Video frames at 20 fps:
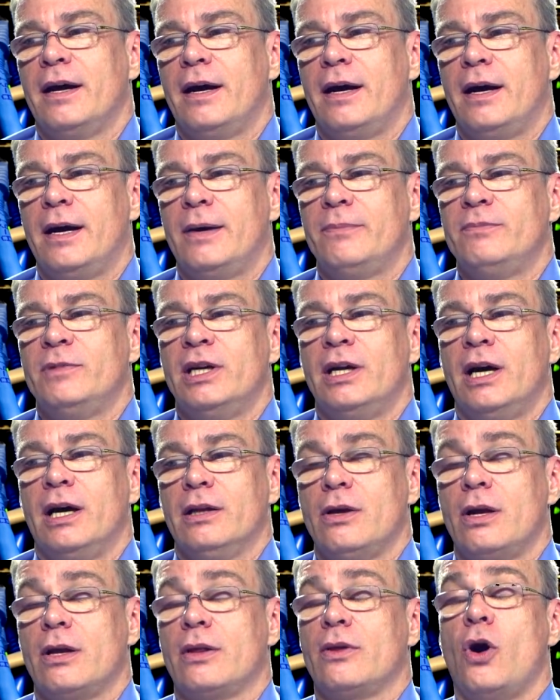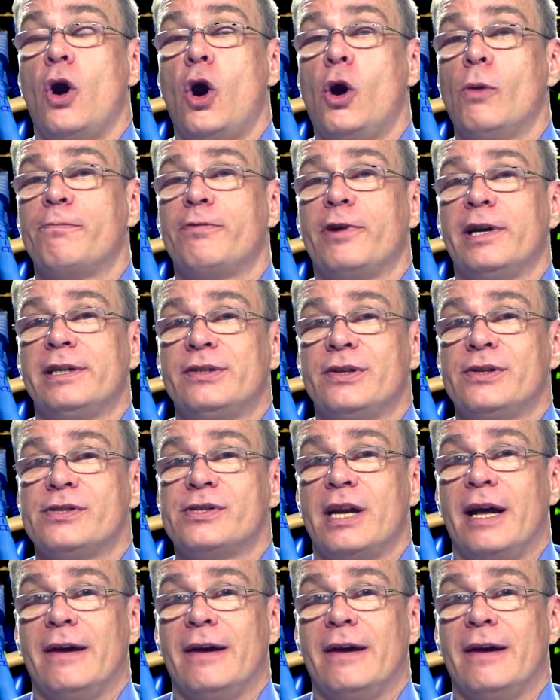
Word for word: Um, a lot of the home printers,